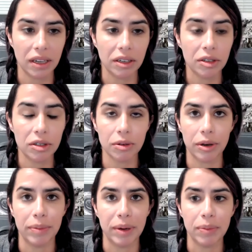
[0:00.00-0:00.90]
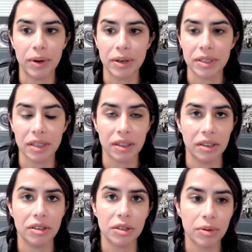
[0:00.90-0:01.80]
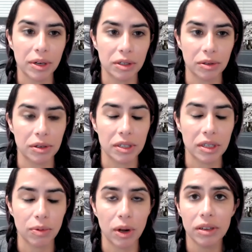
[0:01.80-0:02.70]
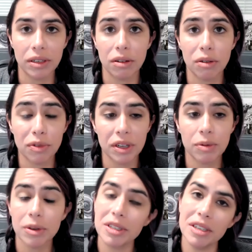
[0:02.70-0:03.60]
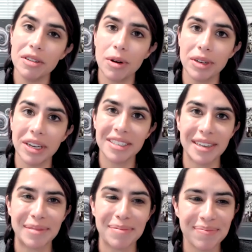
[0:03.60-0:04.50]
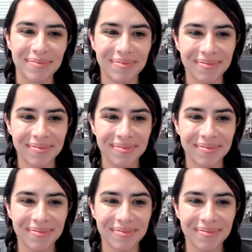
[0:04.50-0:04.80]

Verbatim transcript: Thank you to our members and thank you to our donors as well. And hopefully, we'll see you all next time.